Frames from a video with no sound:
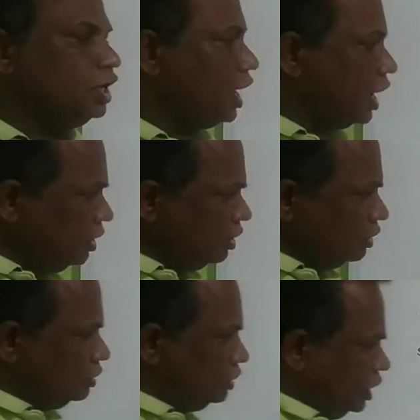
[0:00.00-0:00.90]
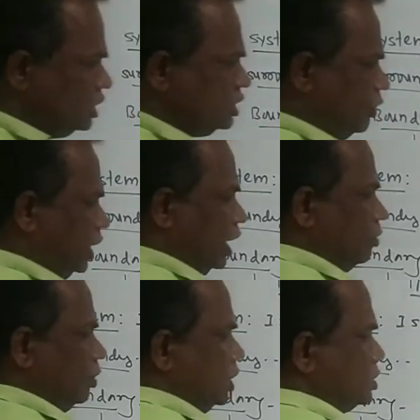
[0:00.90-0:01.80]
And these
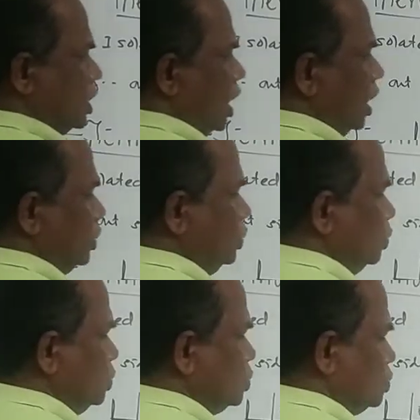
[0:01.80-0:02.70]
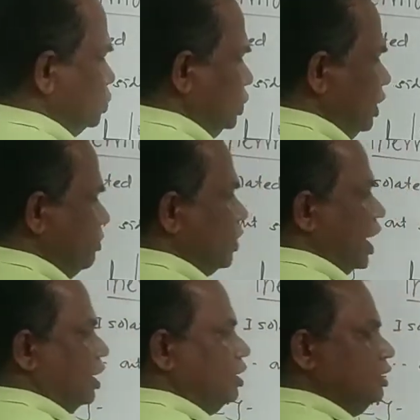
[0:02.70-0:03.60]
variables are used to
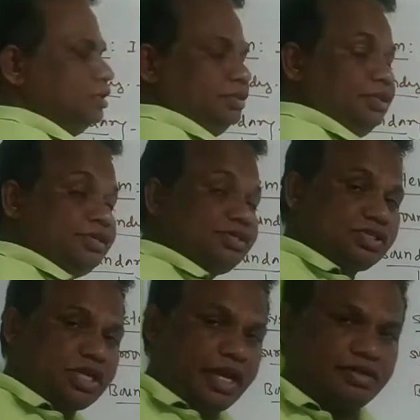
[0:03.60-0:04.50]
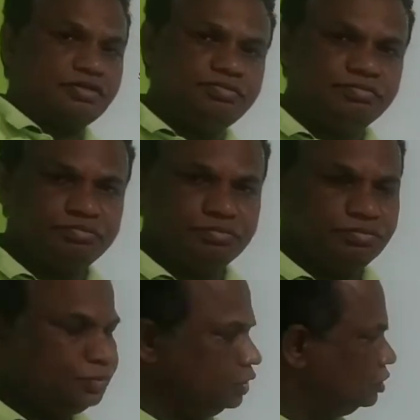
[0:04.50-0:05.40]
define this state.
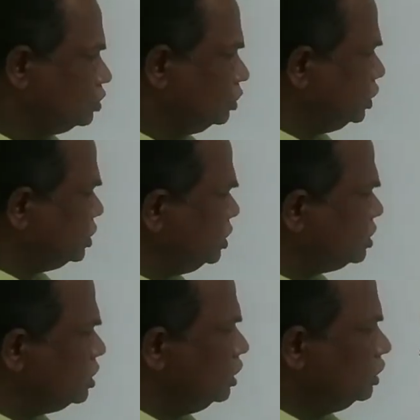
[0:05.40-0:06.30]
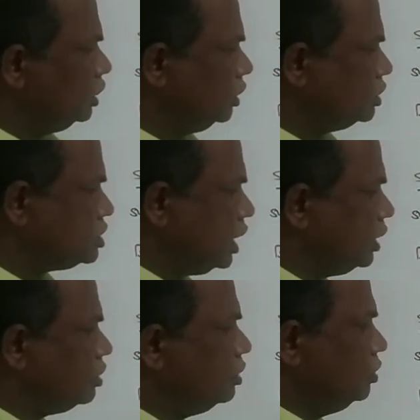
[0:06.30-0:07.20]
So this is the state.